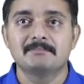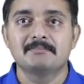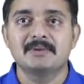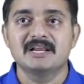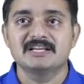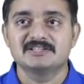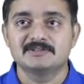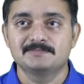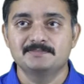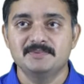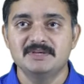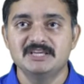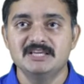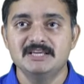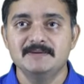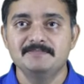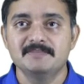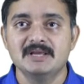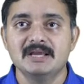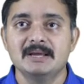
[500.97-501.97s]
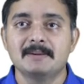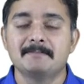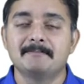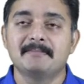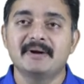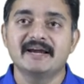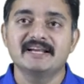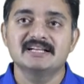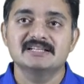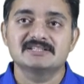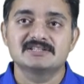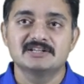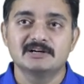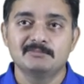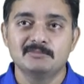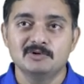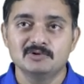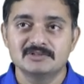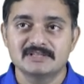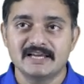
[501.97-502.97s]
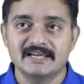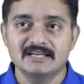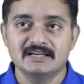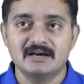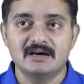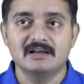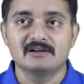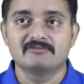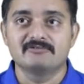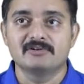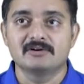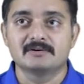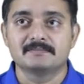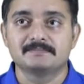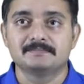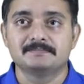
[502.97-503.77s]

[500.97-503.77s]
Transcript: plus p minus w sine alpha